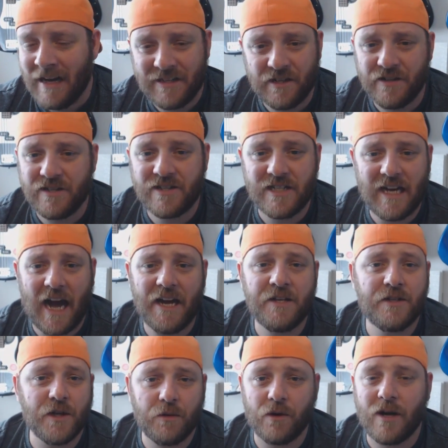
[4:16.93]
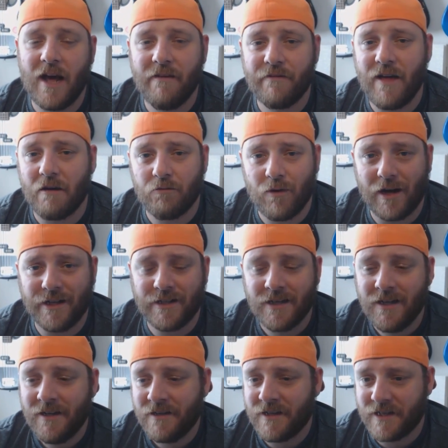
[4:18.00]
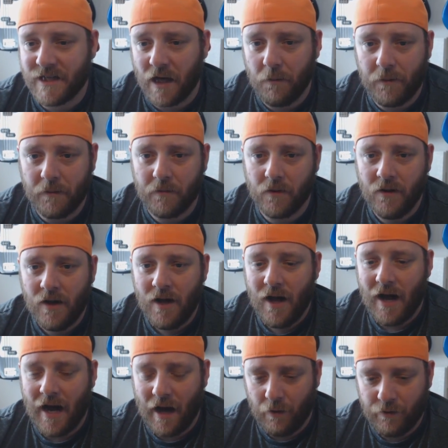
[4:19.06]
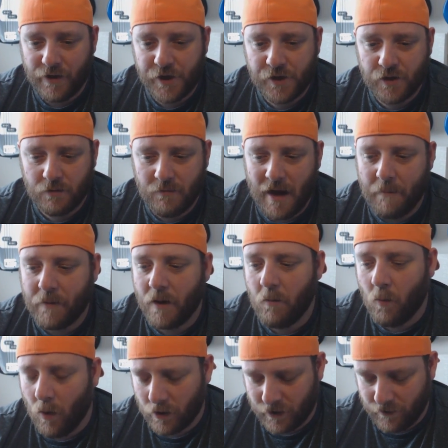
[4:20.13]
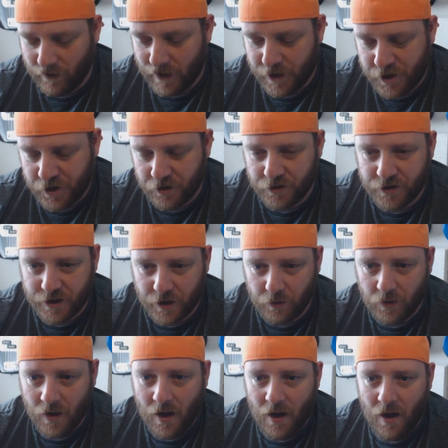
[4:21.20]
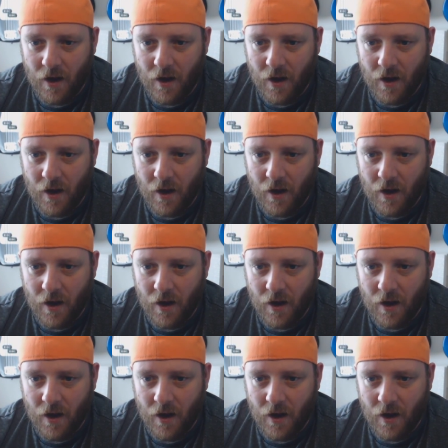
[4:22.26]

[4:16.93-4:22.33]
To this day, I do not have that right to tell people how they should map and what they should do.